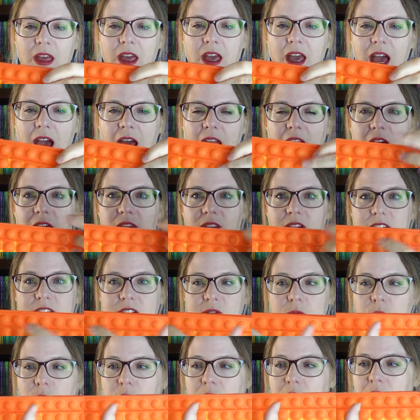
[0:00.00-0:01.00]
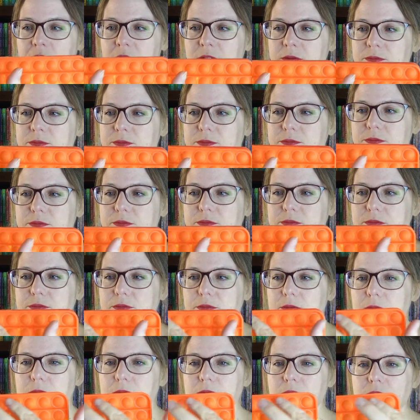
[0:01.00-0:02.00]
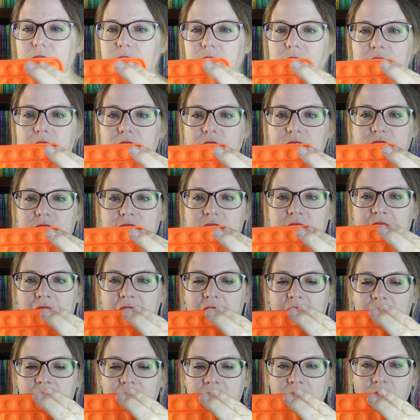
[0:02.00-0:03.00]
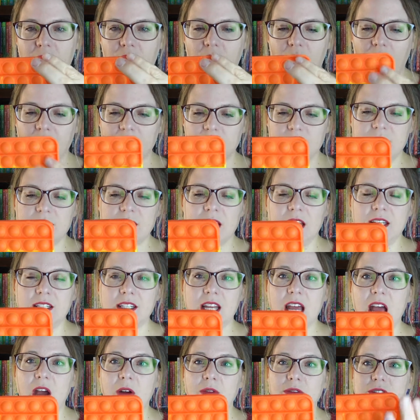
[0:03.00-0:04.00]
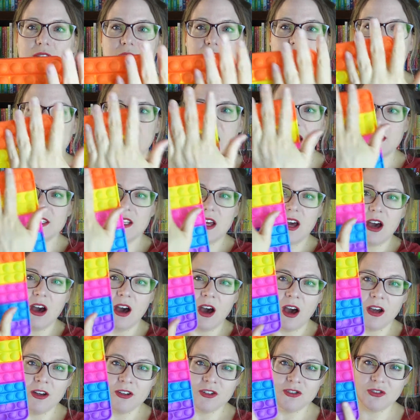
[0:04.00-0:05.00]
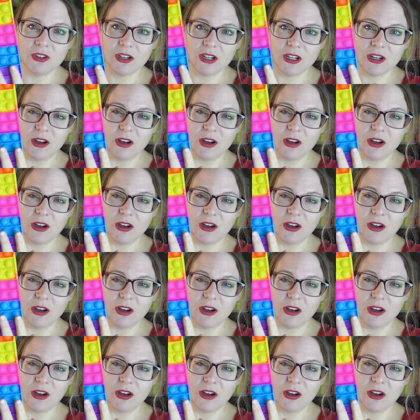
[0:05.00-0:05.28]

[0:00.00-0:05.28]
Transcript: And on this one, there's 10 across and 10 down. So this has 100